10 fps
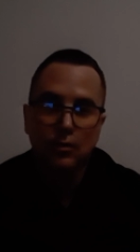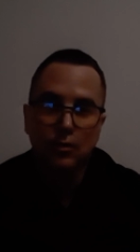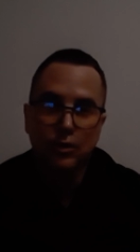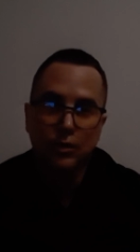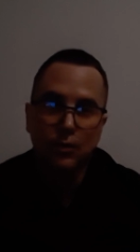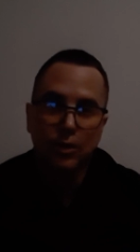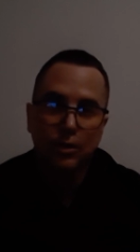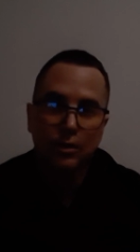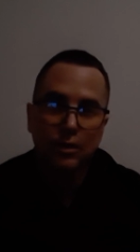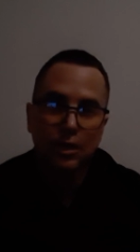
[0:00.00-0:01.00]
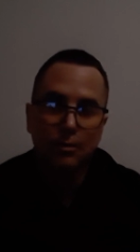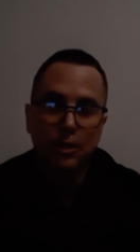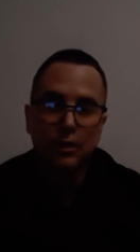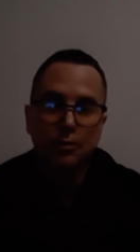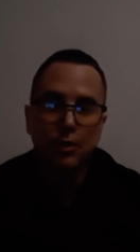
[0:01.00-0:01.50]
what you want, helping
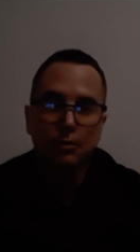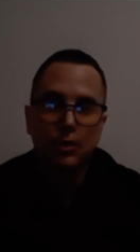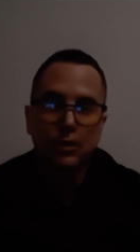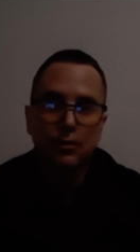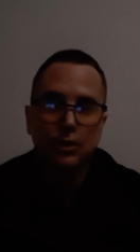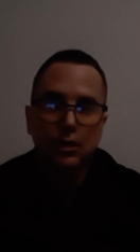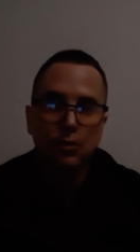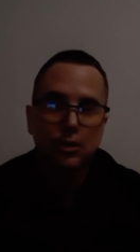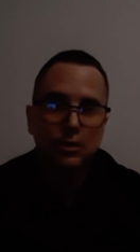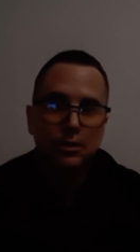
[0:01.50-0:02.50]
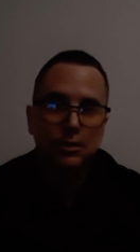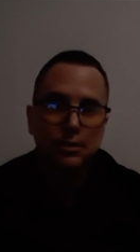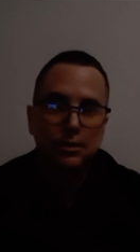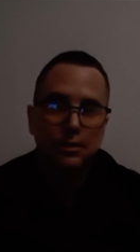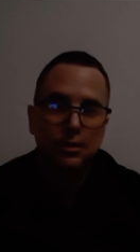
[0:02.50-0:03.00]
other people get what they want.
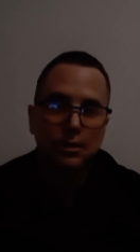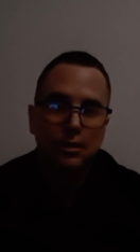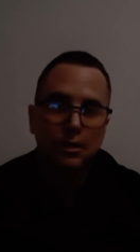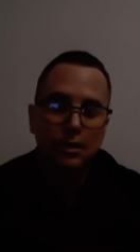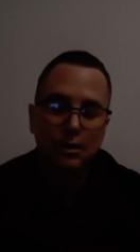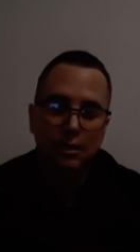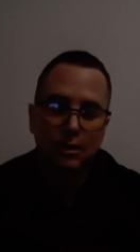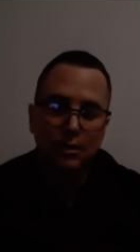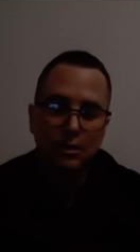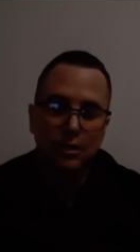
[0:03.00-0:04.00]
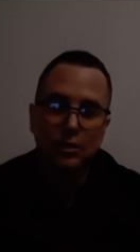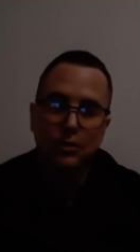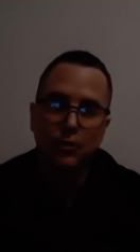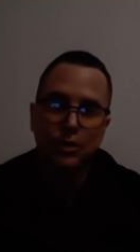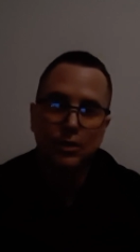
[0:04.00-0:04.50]
You get your
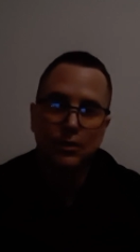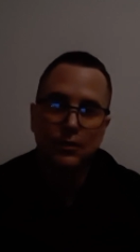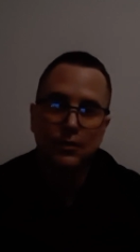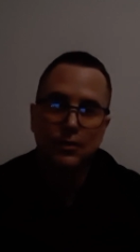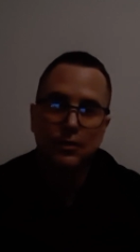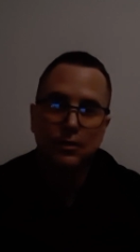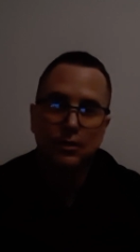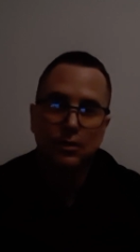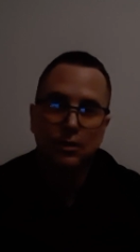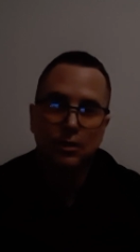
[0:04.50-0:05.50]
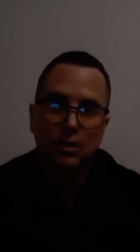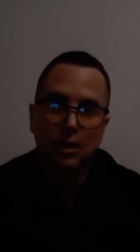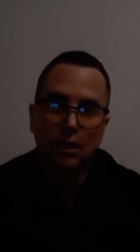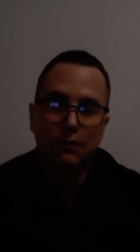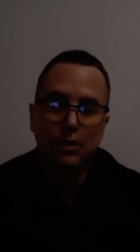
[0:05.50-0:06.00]
riches,
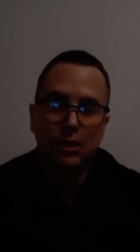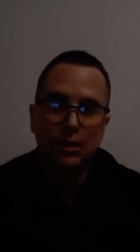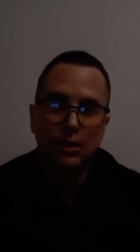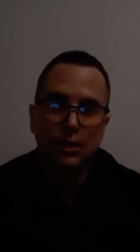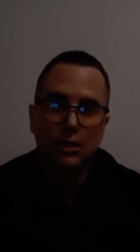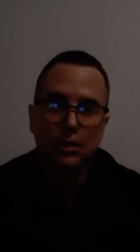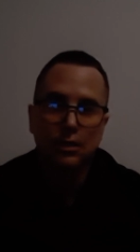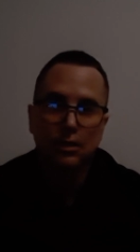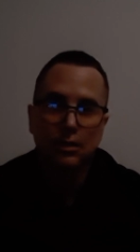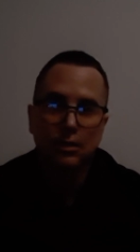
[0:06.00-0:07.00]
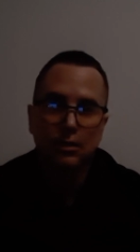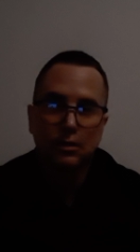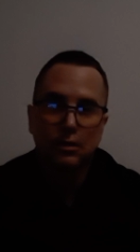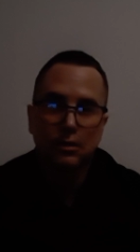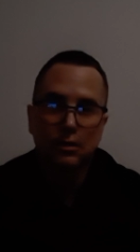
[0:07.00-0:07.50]
everything you need.
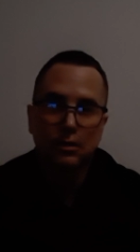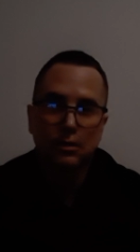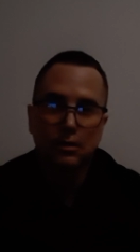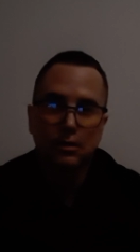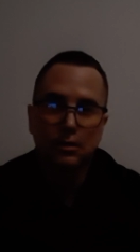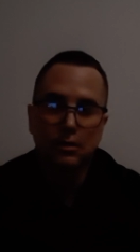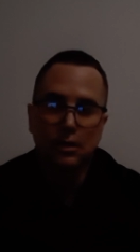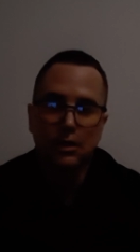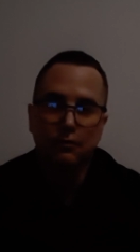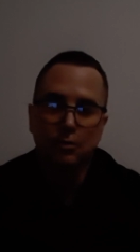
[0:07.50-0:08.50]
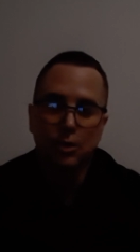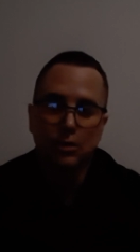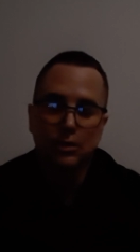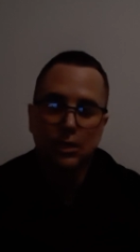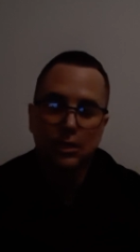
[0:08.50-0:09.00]
Your life will be
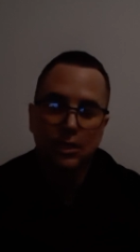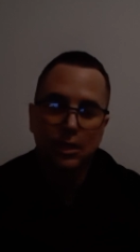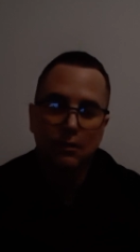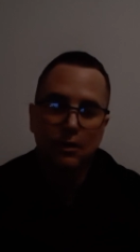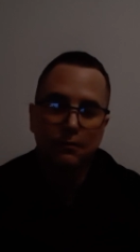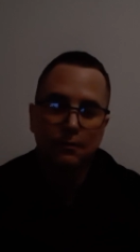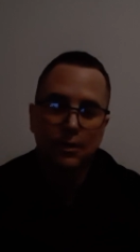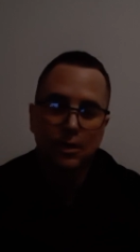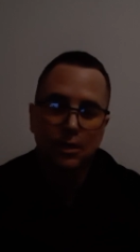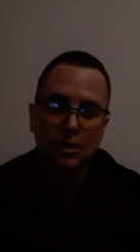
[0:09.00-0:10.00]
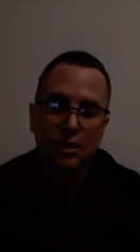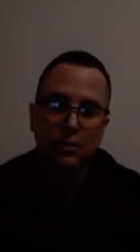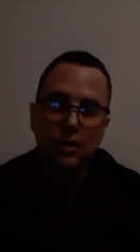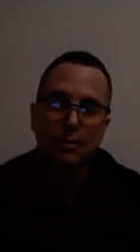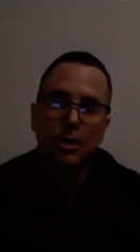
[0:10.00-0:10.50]
taken care of.
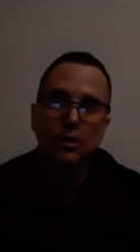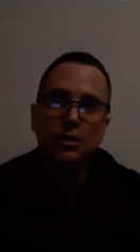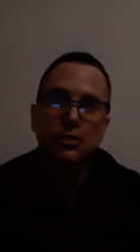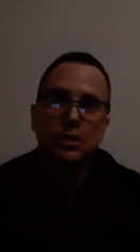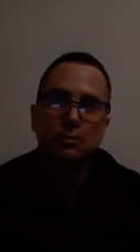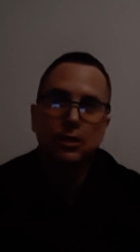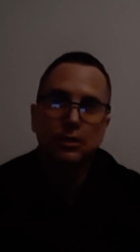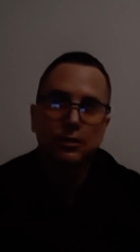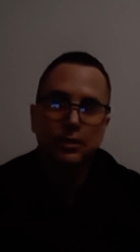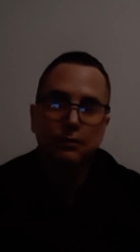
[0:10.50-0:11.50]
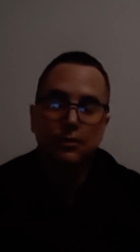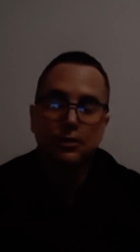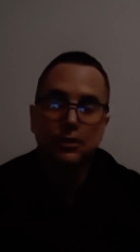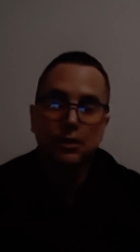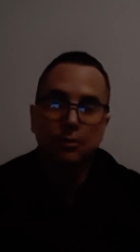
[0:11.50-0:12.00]
So I'm going to do something a little different.
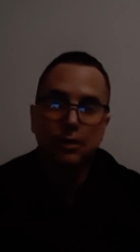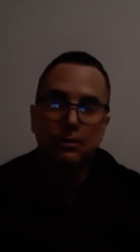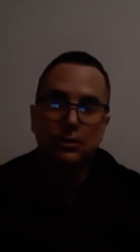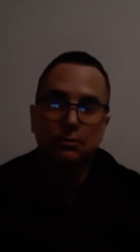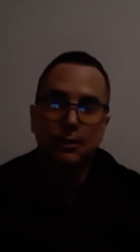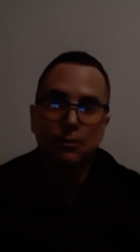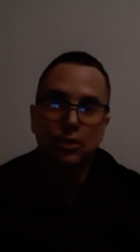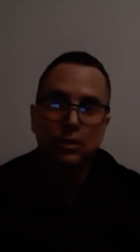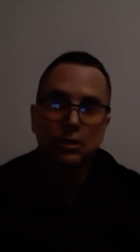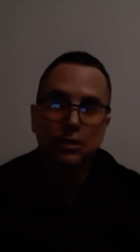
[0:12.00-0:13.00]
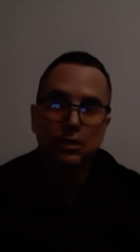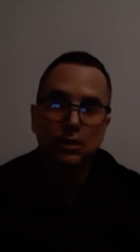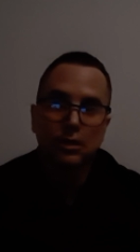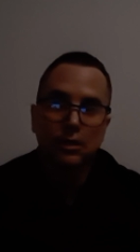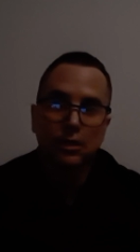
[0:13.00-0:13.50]
Instead of publishing my book,
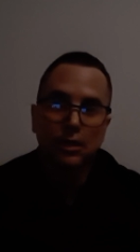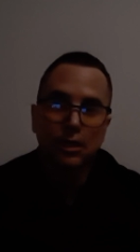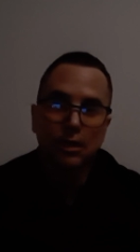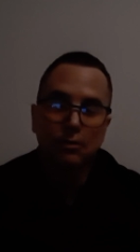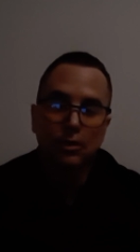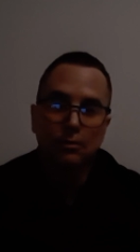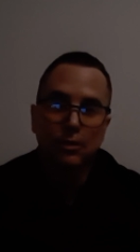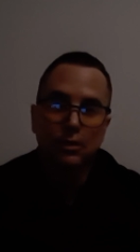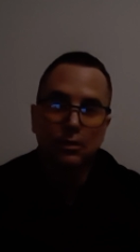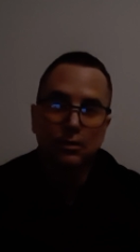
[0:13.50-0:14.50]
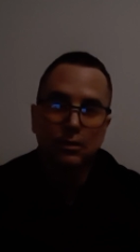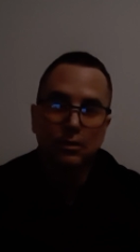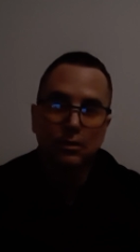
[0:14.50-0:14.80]
I'm going to be the